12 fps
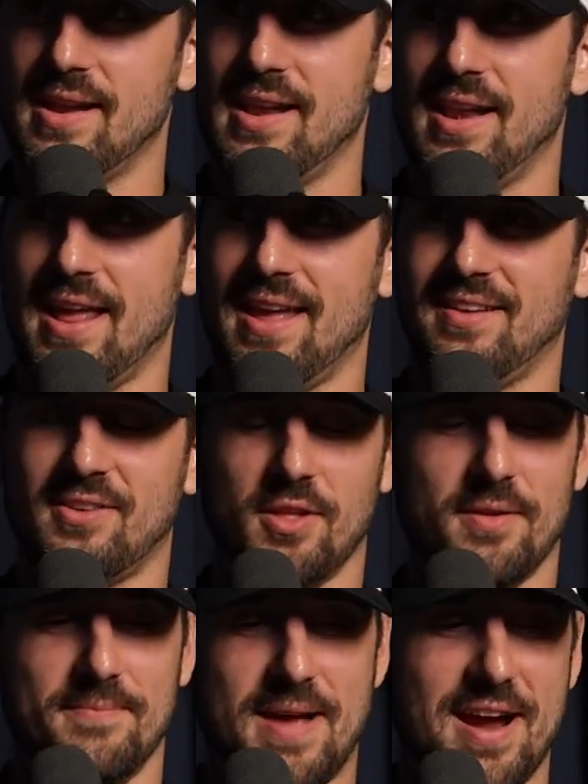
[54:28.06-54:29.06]
I did.
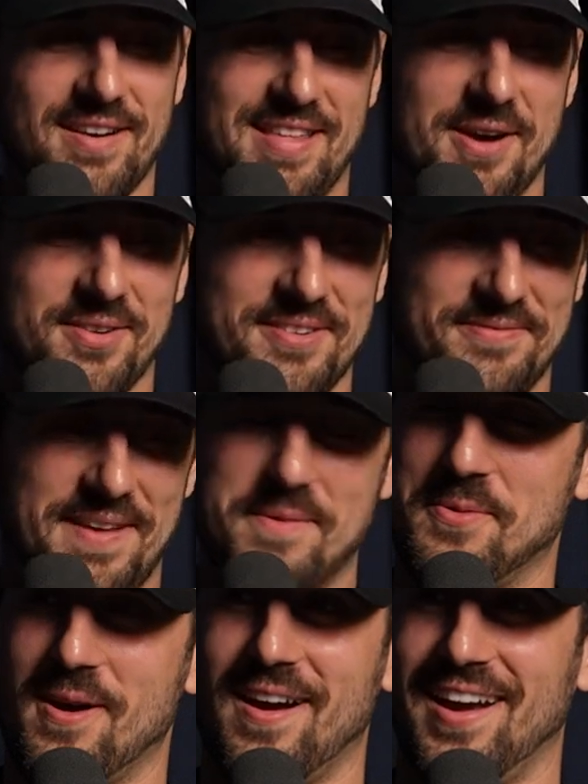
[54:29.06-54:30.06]
So the marathon was in
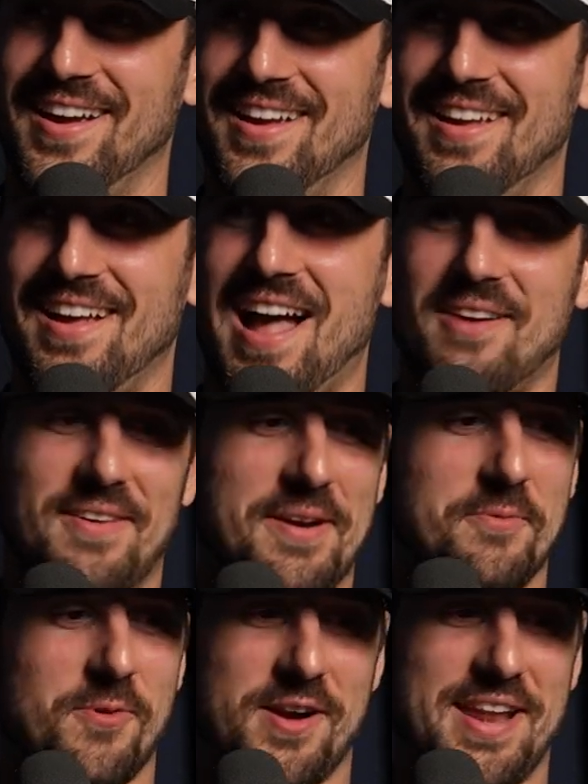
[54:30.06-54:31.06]
February. I
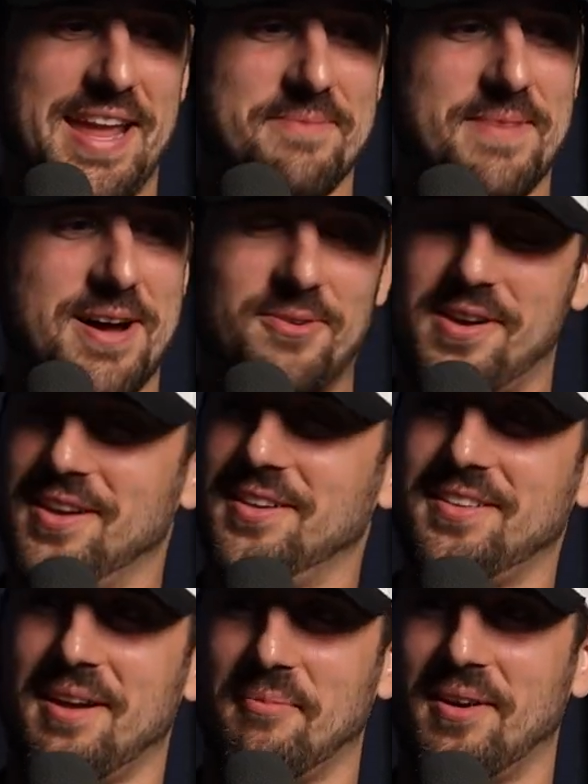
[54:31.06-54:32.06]
ran 1 8-mile run
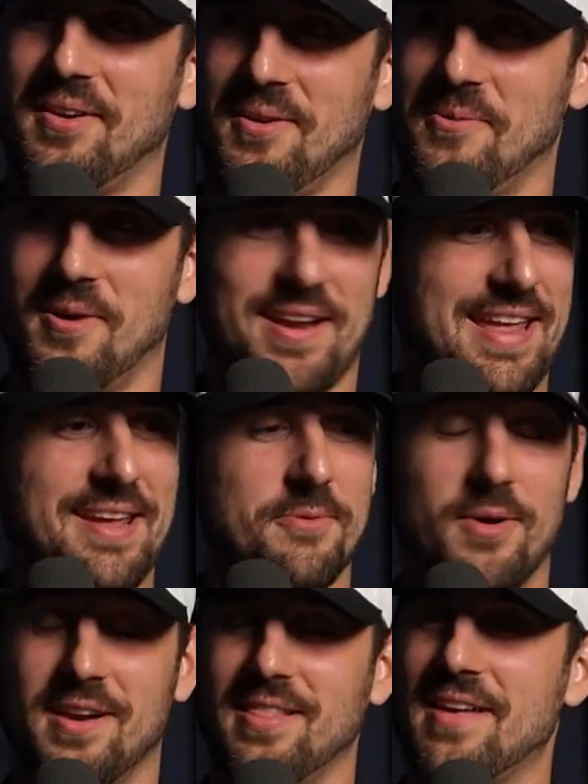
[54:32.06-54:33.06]
in December, one
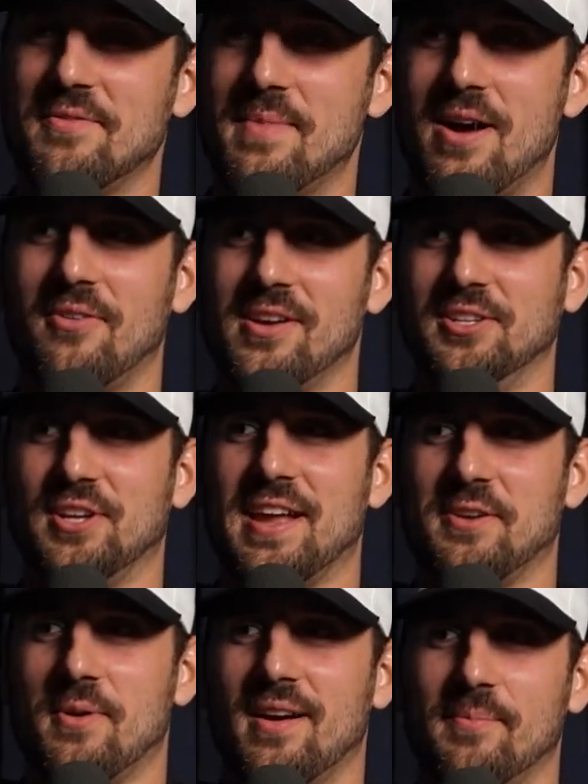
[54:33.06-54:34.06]
11-mile run in
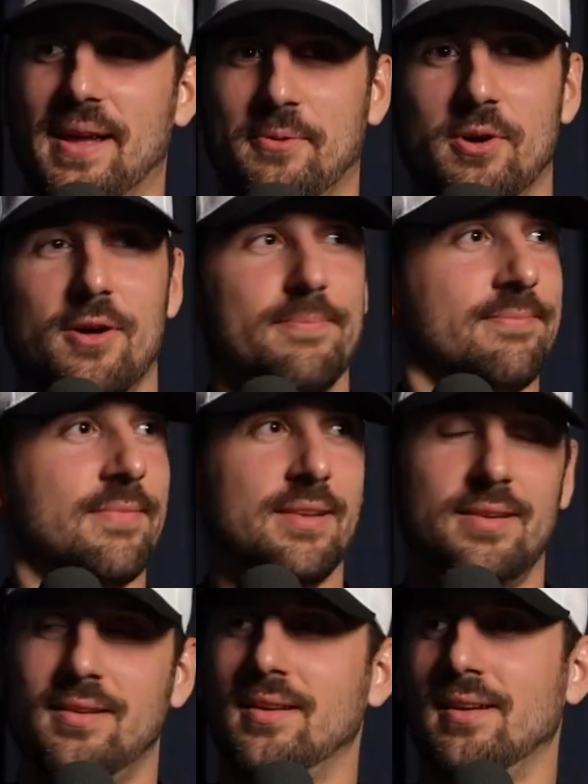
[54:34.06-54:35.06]
January. I'm like, well,
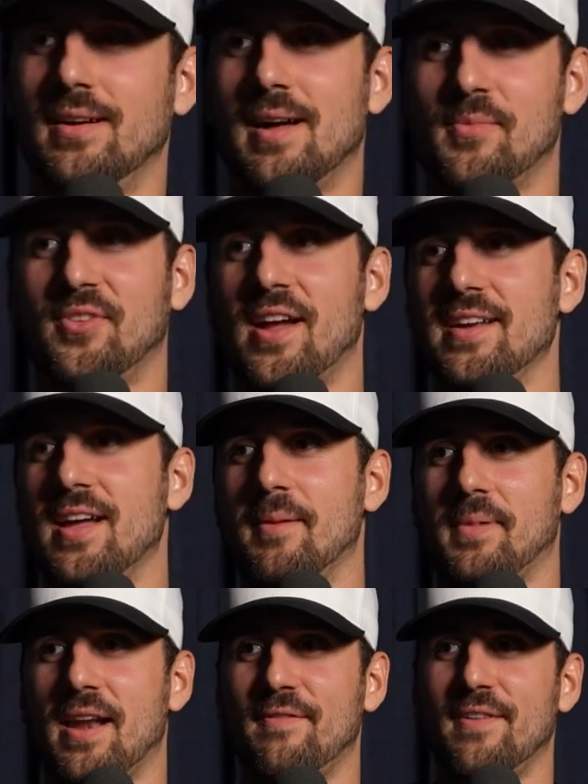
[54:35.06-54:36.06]
I'm signed
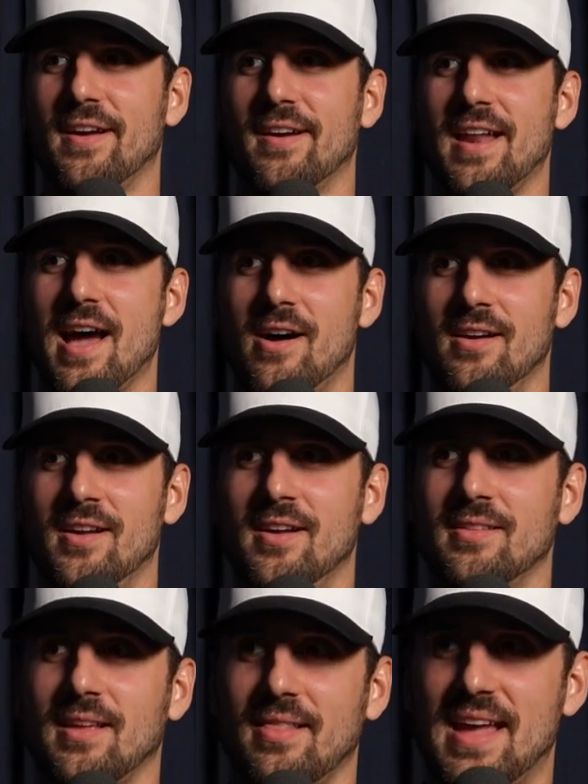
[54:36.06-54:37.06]
up. Got to figure it out.
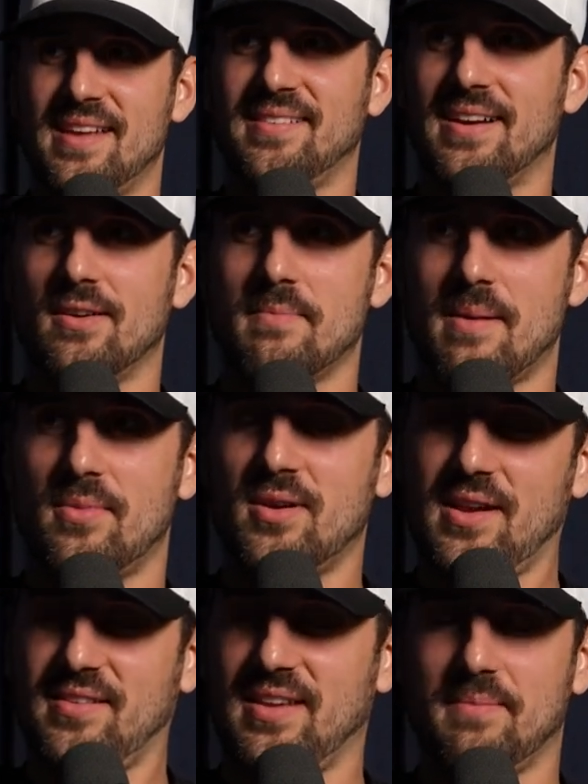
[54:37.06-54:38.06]
The last thing I
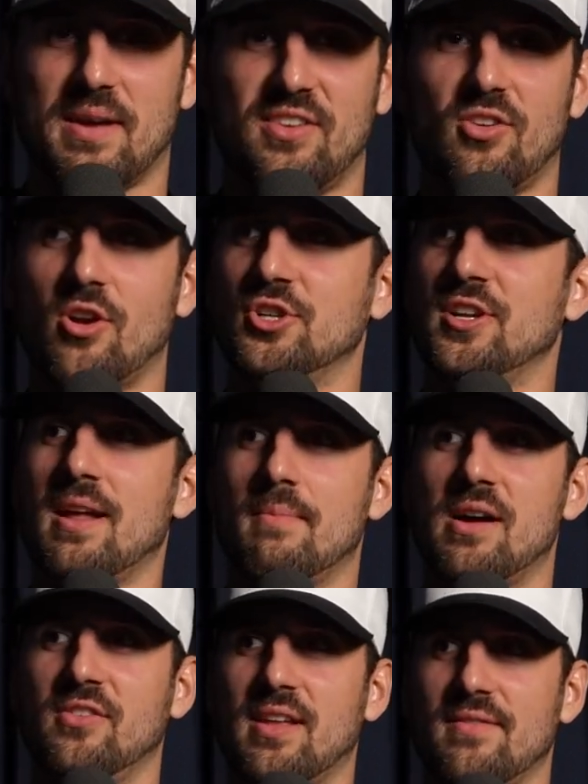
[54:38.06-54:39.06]
remember is seeing my sergeant
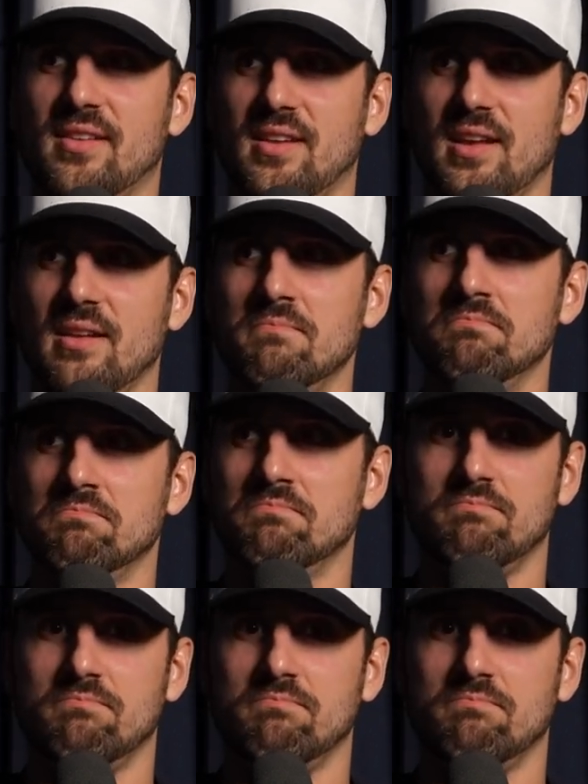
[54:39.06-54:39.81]
at mile 17.